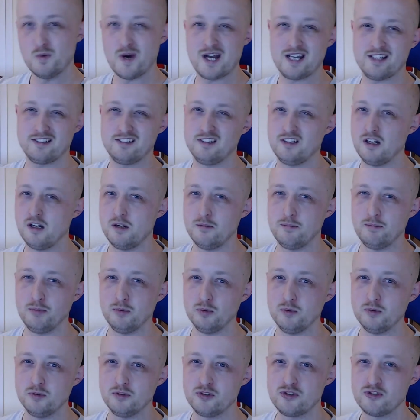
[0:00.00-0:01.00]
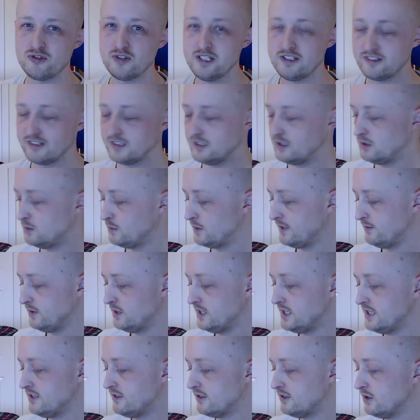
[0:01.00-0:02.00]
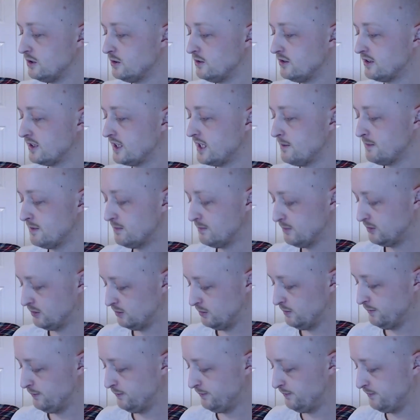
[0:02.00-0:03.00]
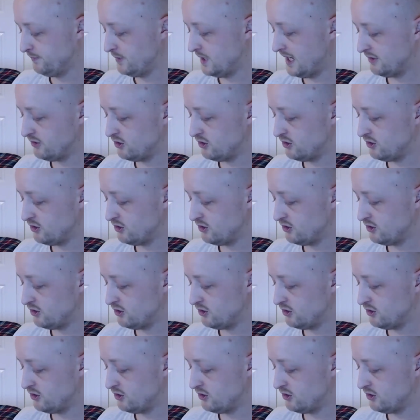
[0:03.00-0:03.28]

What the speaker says: wax it up or treat it or whatever you need to do to keep them sort of